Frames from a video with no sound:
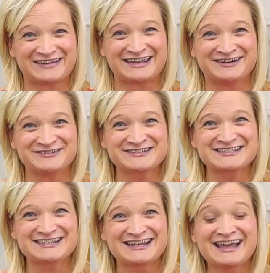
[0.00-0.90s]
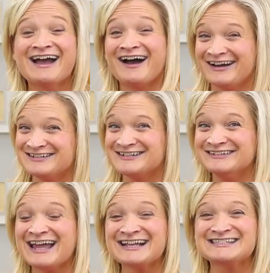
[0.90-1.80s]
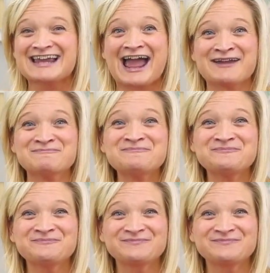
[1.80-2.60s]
videos. Until next time.